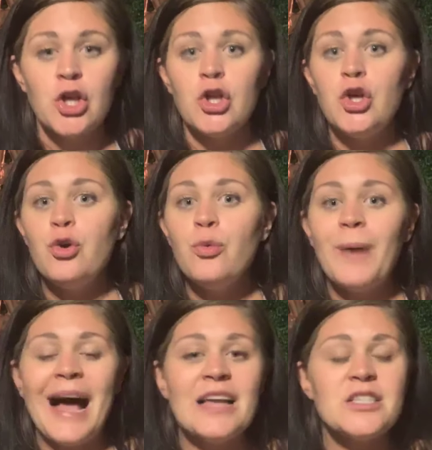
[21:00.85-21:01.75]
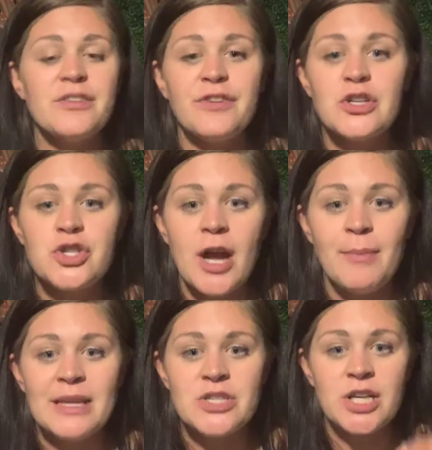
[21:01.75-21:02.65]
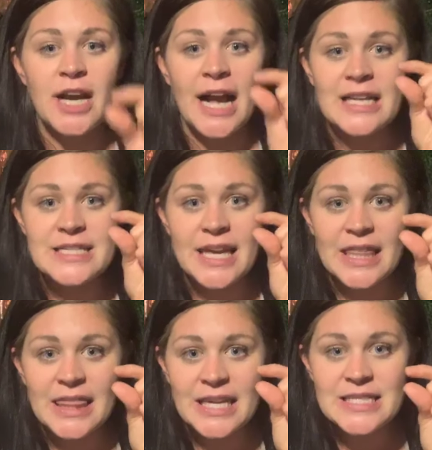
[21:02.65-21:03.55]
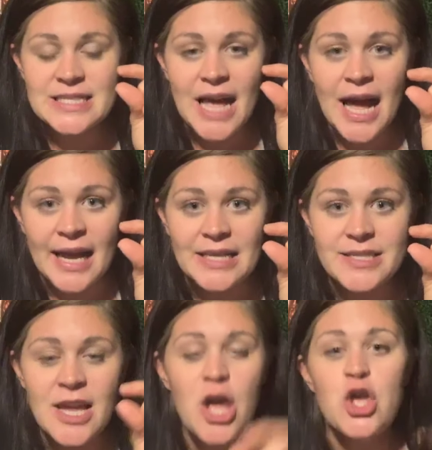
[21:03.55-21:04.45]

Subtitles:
You passed the first trimester as, like, this size.